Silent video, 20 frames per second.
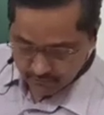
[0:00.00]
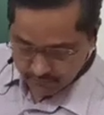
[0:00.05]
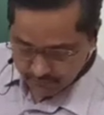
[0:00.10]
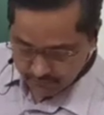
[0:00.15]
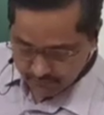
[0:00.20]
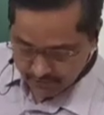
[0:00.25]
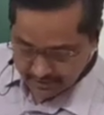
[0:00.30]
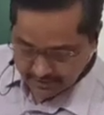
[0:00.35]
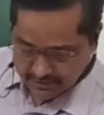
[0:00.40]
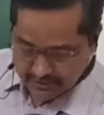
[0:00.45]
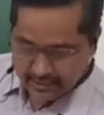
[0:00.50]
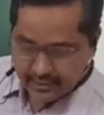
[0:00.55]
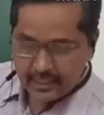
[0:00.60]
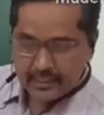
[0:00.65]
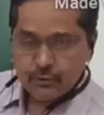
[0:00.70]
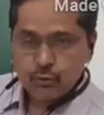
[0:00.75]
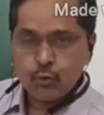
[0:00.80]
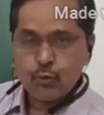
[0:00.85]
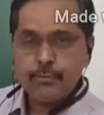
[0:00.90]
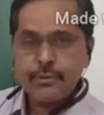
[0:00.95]
Friends, there are
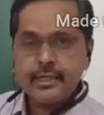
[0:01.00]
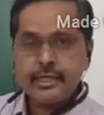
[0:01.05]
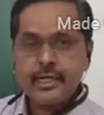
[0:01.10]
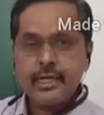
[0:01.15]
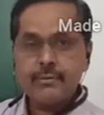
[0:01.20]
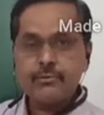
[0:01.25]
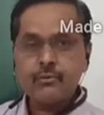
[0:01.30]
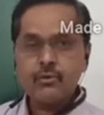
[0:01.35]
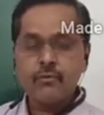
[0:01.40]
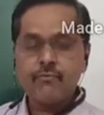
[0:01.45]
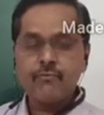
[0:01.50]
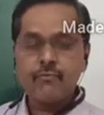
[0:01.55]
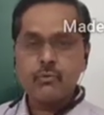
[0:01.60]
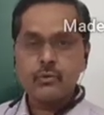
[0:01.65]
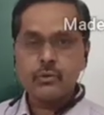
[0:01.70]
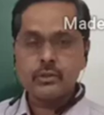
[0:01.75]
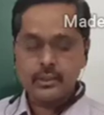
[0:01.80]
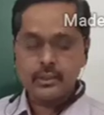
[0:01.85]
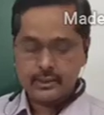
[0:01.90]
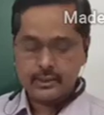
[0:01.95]
so many types of
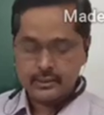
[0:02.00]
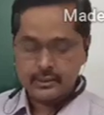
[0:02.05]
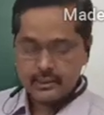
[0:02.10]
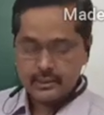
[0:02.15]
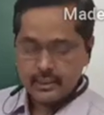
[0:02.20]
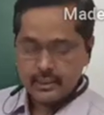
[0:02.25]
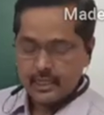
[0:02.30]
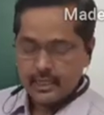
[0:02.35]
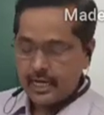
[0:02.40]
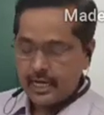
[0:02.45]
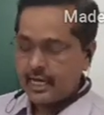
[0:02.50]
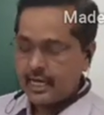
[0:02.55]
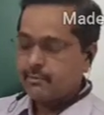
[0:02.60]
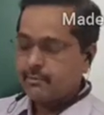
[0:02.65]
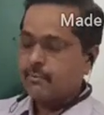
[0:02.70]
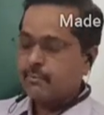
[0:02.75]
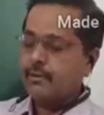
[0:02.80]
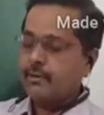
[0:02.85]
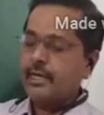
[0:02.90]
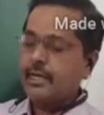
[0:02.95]
forces. I am
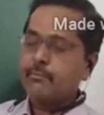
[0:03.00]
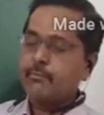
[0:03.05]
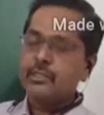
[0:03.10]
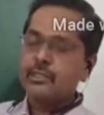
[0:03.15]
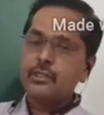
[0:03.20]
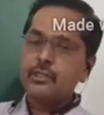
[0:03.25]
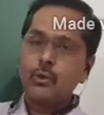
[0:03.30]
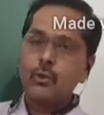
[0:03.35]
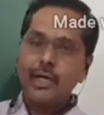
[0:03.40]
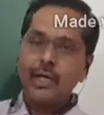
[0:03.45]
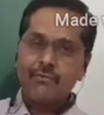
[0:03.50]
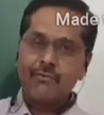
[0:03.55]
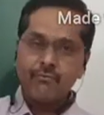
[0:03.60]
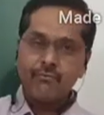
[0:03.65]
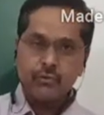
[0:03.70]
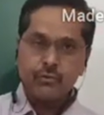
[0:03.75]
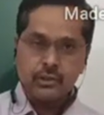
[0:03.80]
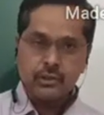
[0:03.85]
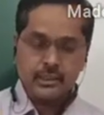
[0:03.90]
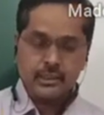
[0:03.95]
applying muscular
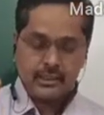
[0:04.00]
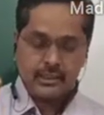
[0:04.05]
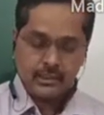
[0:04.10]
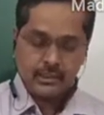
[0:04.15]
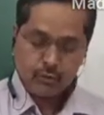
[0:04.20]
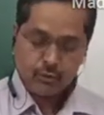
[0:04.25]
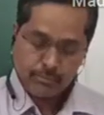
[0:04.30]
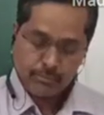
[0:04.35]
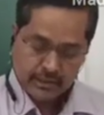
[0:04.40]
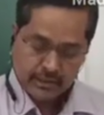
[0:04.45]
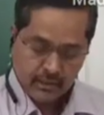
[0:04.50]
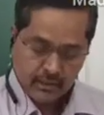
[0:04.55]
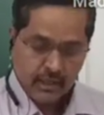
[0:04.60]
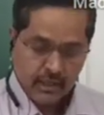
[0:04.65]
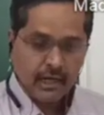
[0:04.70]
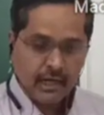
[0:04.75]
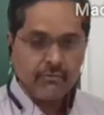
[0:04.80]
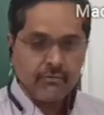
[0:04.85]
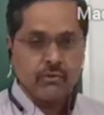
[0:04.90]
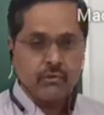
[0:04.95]
force here. So
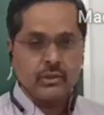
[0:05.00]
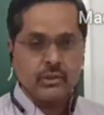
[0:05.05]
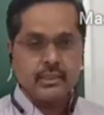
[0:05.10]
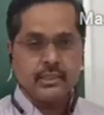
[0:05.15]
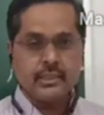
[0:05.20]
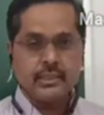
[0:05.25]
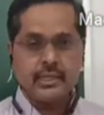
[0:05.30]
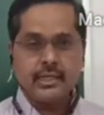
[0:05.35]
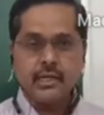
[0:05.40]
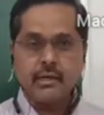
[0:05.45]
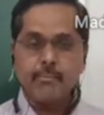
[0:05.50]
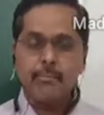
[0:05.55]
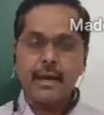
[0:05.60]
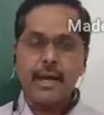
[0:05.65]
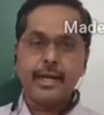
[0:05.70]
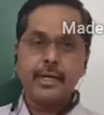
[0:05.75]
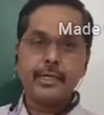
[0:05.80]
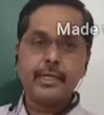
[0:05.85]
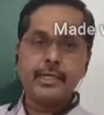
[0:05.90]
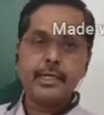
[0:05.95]
muscular force is there,
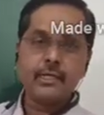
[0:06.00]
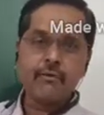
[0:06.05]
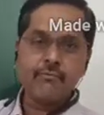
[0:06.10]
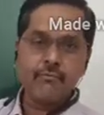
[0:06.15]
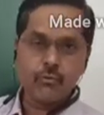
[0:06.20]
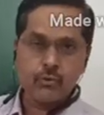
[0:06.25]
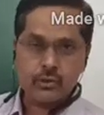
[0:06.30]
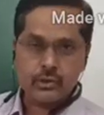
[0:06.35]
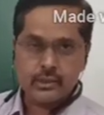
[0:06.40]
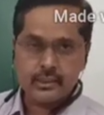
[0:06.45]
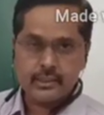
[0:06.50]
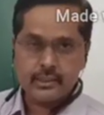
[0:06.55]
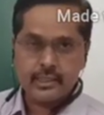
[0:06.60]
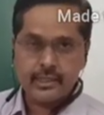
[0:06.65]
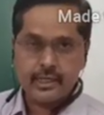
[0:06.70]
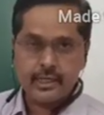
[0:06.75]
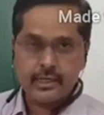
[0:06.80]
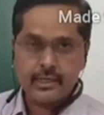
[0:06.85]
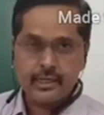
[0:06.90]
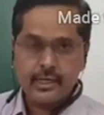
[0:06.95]
magnetic force is
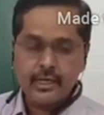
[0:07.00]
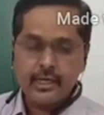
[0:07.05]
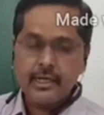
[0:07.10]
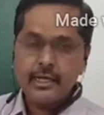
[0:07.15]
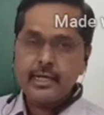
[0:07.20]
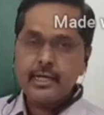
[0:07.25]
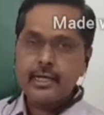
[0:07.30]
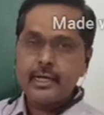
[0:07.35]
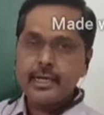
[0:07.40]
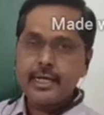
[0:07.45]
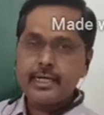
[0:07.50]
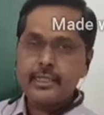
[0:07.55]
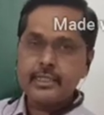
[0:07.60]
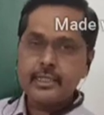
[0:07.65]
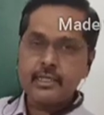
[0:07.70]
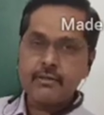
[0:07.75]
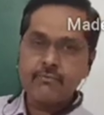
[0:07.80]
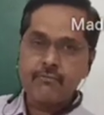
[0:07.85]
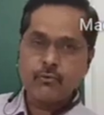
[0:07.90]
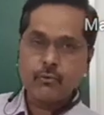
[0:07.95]
there,
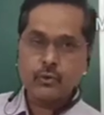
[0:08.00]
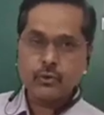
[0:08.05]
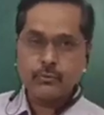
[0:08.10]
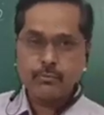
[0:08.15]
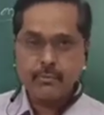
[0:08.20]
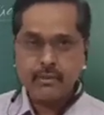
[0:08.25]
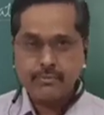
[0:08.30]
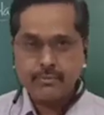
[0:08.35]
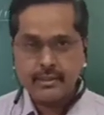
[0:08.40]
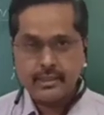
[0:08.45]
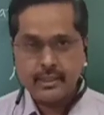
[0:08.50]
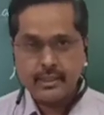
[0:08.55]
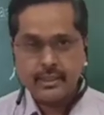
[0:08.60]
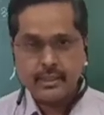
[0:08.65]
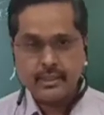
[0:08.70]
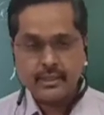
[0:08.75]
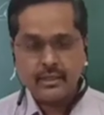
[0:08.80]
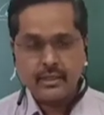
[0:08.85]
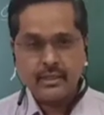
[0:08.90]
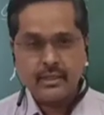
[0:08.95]
electric force may be
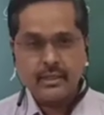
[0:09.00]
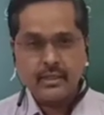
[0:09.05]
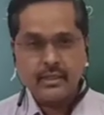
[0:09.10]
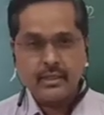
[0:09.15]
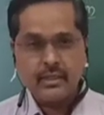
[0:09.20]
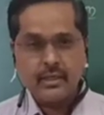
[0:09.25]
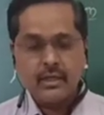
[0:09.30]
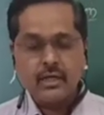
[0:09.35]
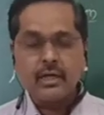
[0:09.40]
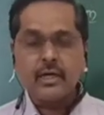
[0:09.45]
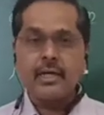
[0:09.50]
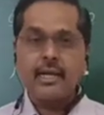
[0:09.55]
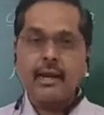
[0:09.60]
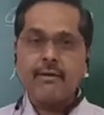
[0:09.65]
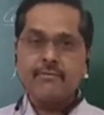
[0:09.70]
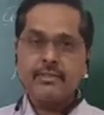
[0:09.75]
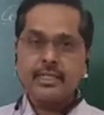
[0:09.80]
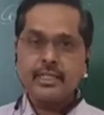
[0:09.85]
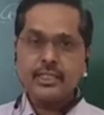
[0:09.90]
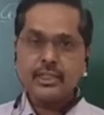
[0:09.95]
there,
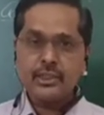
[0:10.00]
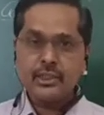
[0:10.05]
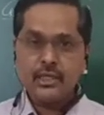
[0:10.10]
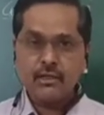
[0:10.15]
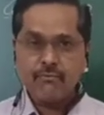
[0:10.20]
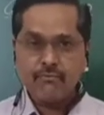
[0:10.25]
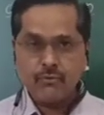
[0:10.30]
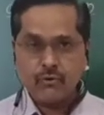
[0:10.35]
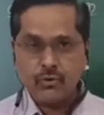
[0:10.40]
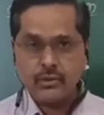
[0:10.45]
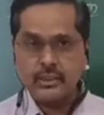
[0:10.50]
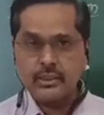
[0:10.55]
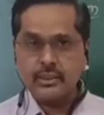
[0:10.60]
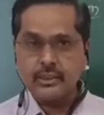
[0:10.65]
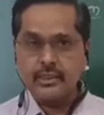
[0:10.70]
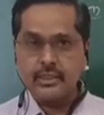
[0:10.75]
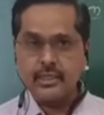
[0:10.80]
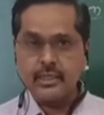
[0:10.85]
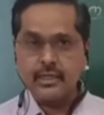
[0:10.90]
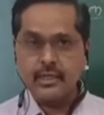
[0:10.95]
gravitational force
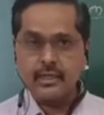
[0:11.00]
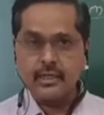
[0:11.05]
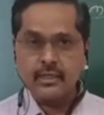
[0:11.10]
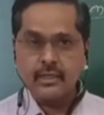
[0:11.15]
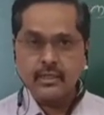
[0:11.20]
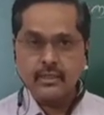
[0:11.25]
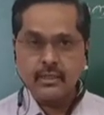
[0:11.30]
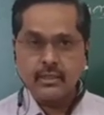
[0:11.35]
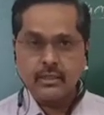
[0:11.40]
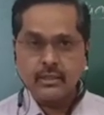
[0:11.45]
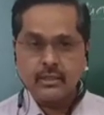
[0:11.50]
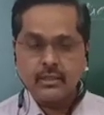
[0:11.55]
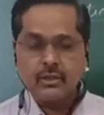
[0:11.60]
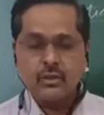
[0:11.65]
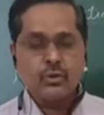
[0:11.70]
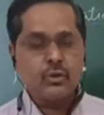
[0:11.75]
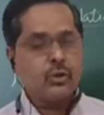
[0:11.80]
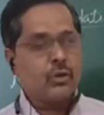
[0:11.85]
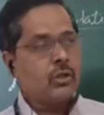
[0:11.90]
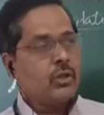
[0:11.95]
is there.
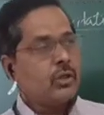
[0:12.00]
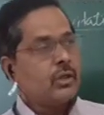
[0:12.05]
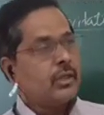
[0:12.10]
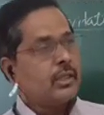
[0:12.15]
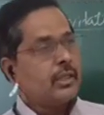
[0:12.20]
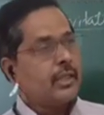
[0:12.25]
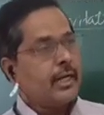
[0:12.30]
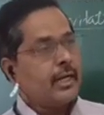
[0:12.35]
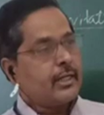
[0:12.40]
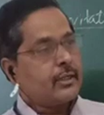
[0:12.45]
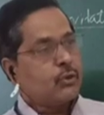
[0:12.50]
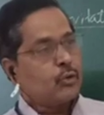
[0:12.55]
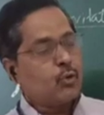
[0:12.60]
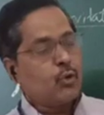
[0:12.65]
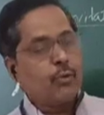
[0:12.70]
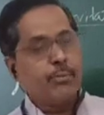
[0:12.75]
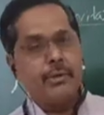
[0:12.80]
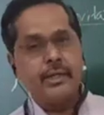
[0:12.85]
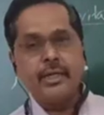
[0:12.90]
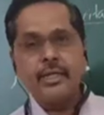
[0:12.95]
So there are
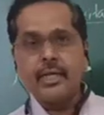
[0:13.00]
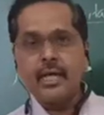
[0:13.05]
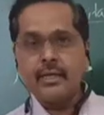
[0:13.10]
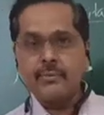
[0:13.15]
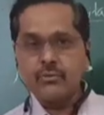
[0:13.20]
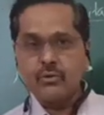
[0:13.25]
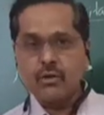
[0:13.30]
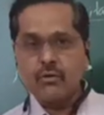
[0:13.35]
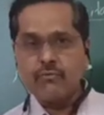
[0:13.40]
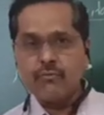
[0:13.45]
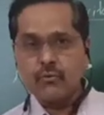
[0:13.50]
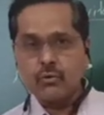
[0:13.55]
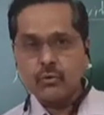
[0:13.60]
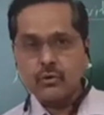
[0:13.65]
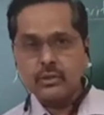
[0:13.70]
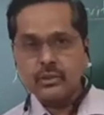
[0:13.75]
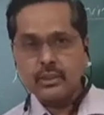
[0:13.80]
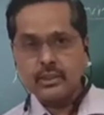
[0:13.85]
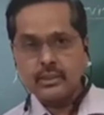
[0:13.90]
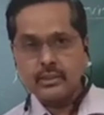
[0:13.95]
so many types of
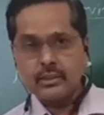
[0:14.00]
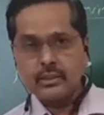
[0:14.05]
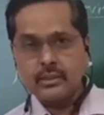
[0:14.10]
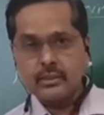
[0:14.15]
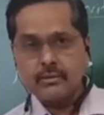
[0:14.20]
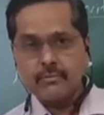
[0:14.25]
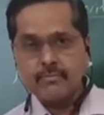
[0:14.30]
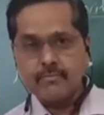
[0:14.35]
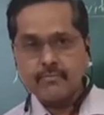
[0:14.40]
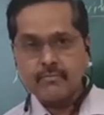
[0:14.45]
forces.